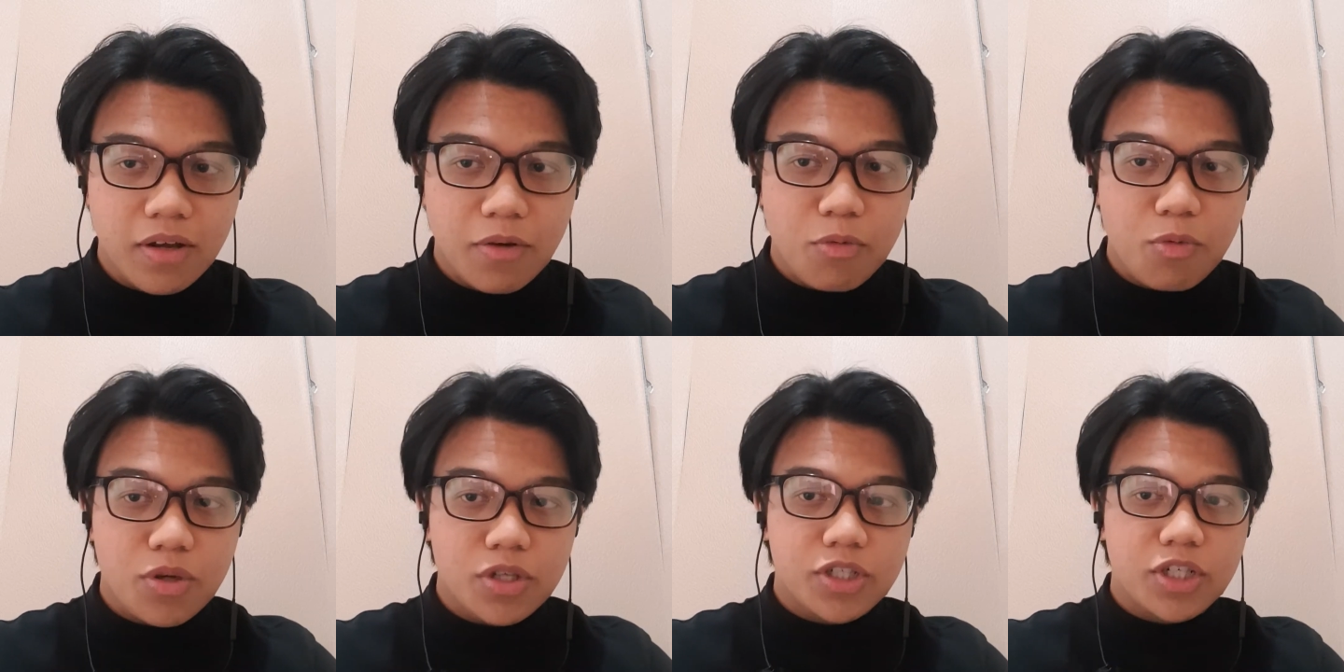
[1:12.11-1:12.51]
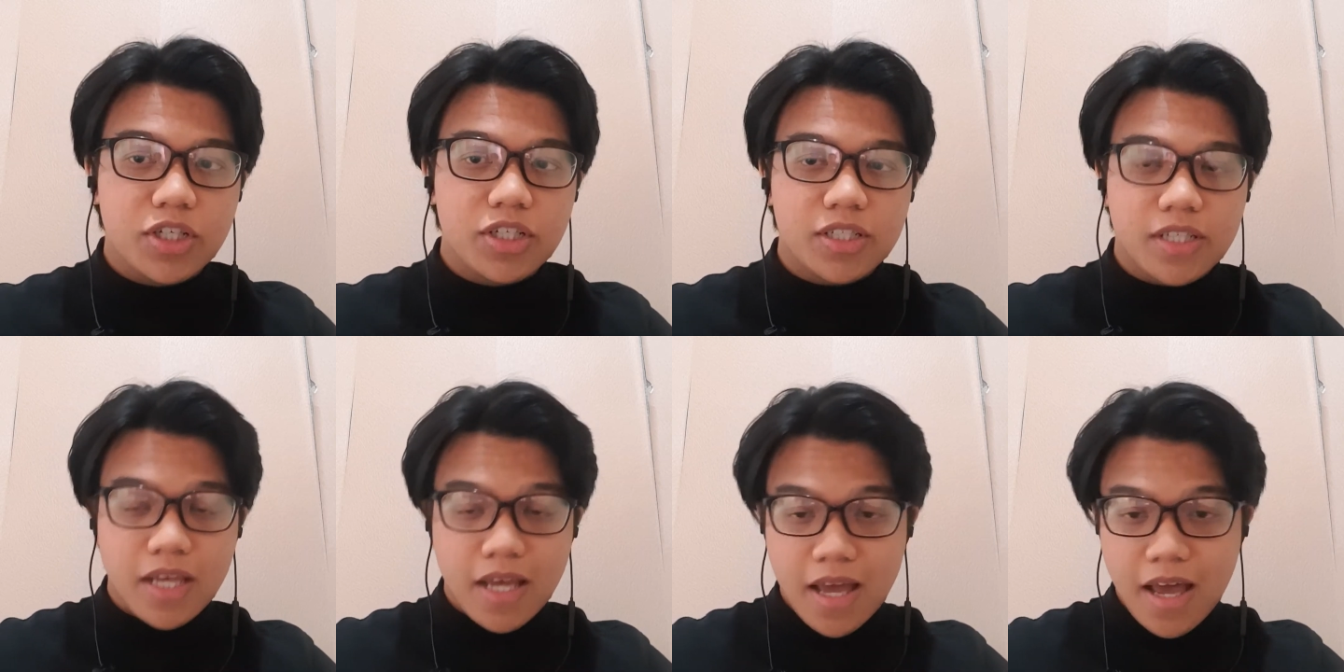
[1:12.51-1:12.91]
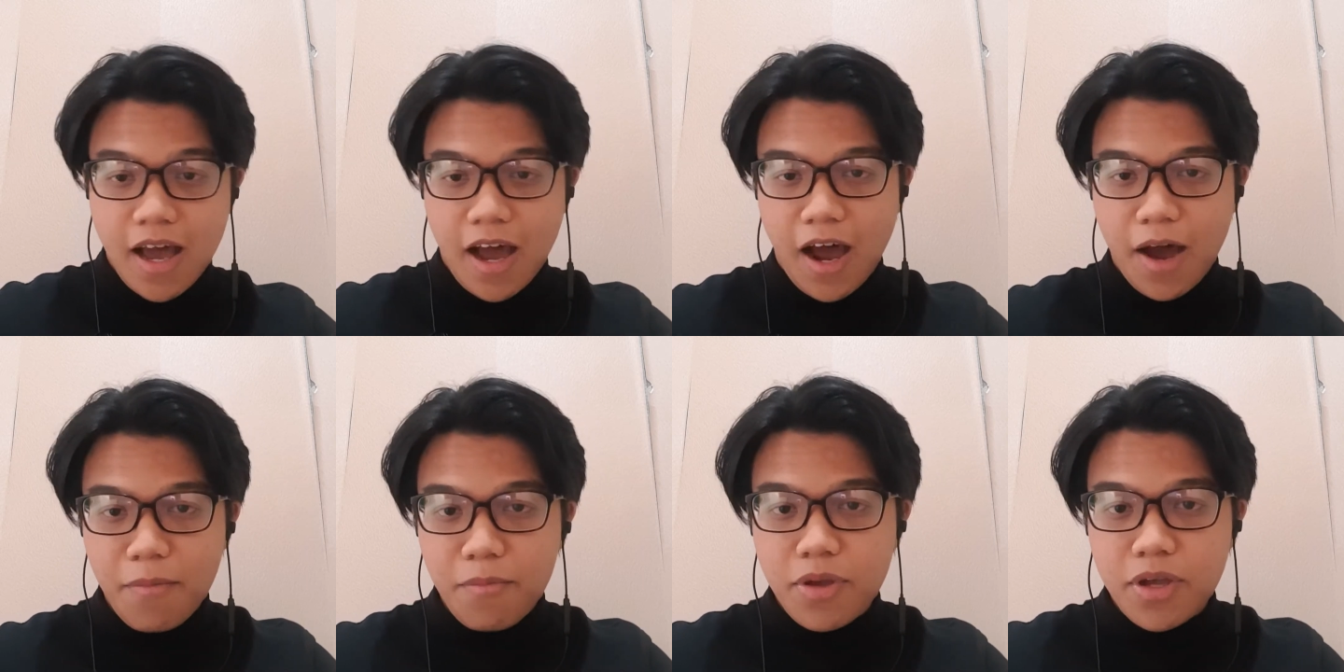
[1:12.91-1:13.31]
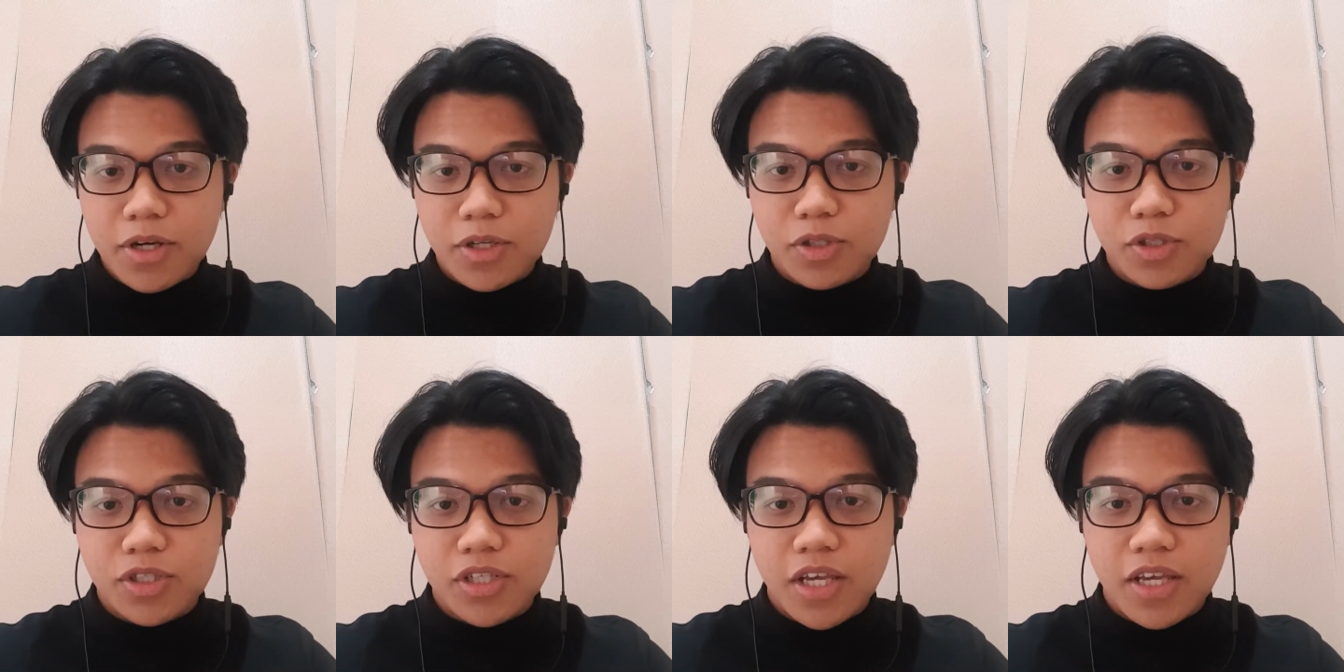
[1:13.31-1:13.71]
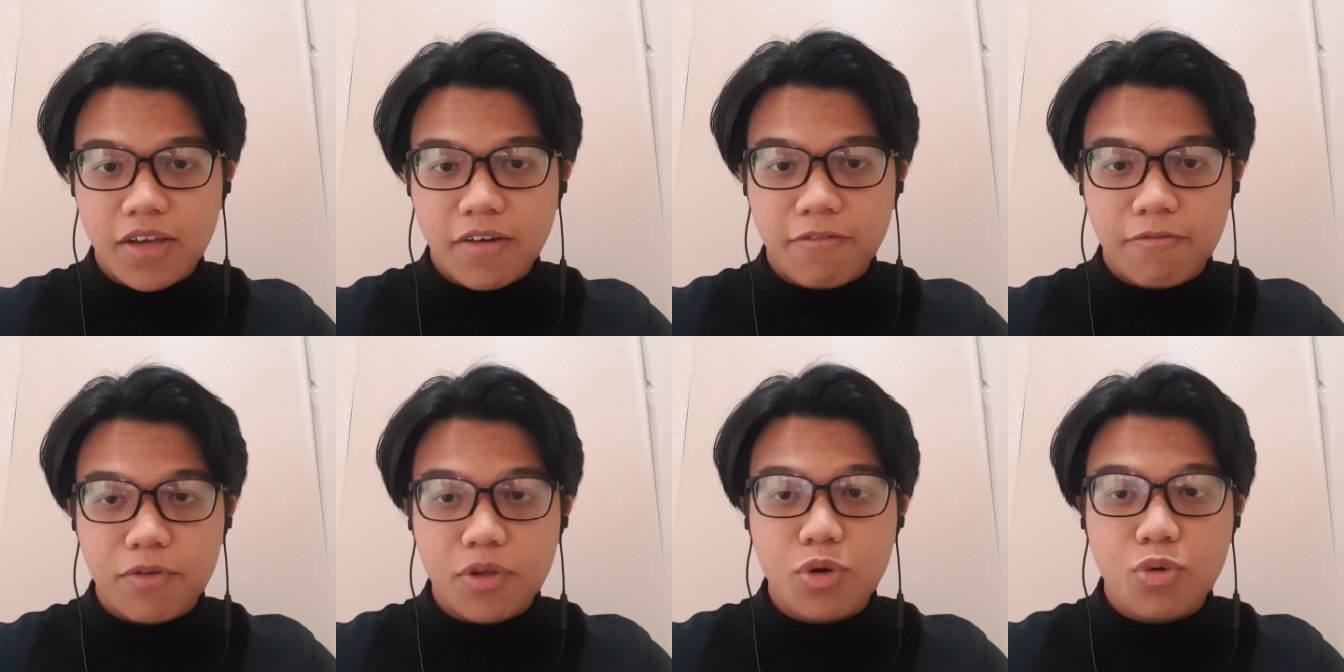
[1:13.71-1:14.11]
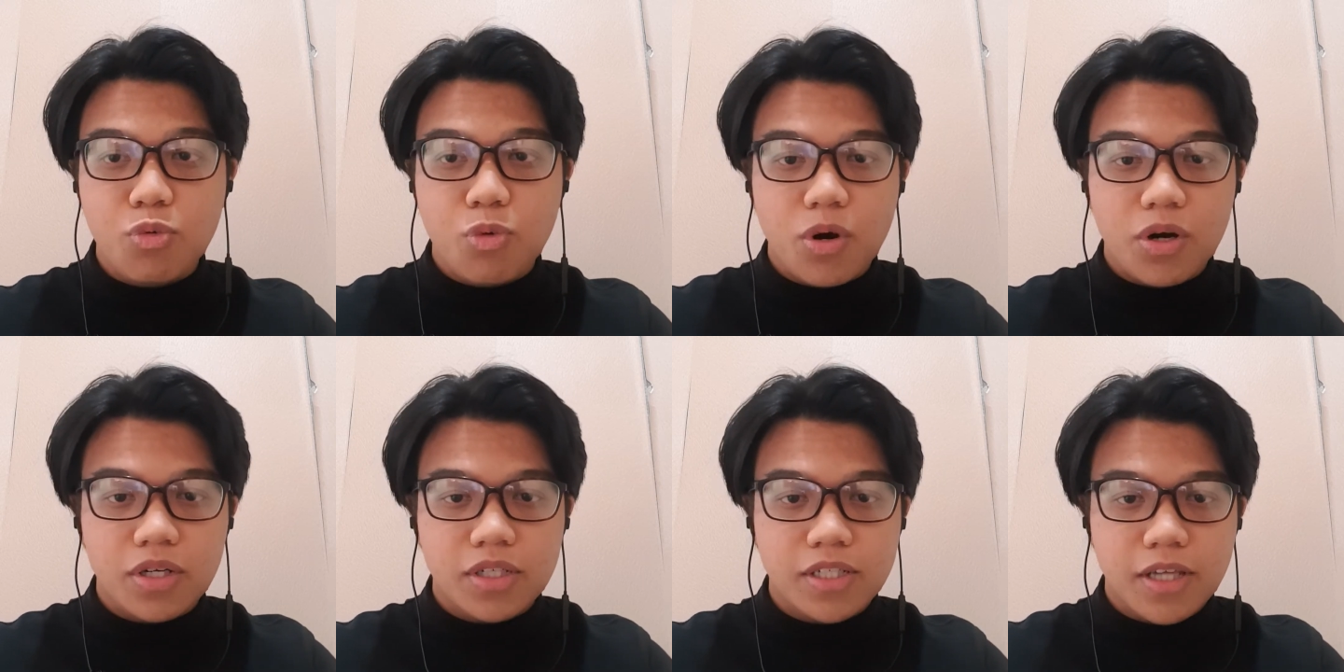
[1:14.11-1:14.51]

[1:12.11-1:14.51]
which is, "I'm here to say a few words